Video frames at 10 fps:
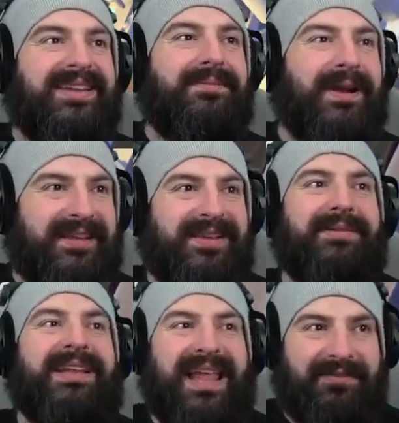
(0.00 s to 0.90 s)
in the place that
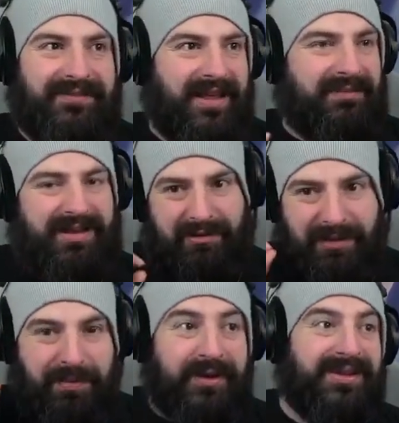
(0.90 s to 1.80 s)
we left them, that we
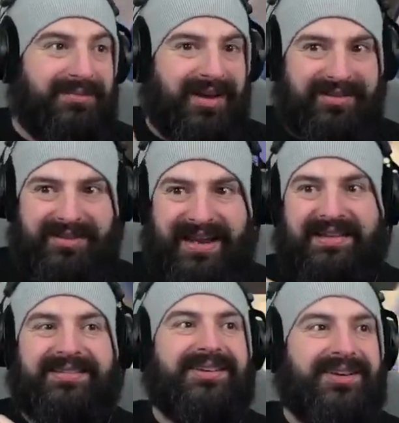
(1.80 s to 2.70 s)
put them last, and
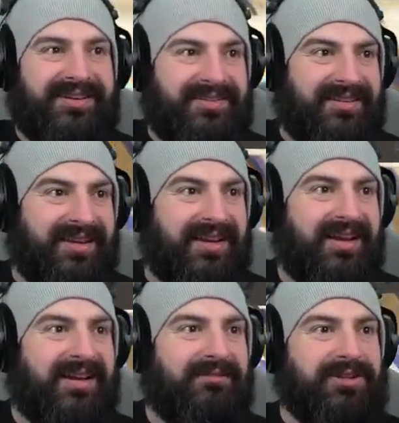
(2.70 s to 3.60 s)
that's good.
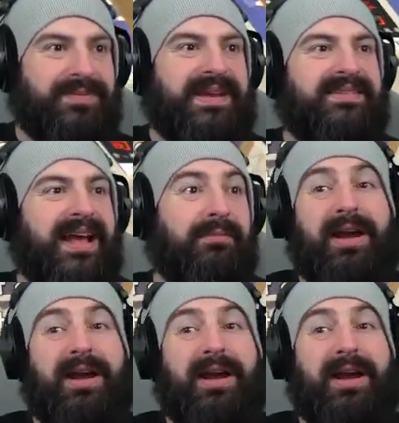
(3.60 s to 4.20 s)
Which means that we're